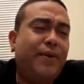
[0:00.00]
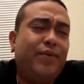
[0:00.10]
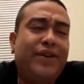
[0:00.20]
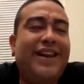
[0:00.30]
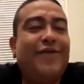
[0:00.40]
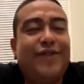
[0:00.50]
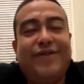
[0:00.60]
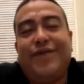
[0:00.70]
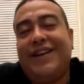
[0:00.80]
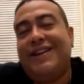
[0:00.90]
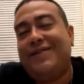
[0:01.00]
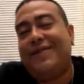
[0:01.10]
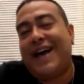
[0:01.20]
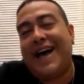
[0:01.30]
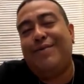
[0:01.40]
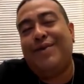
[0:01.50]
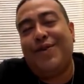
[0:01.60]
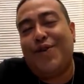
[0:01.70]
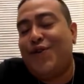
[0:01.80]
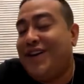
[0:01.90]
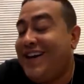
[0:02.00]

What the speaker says: people definitely feeling the vibe.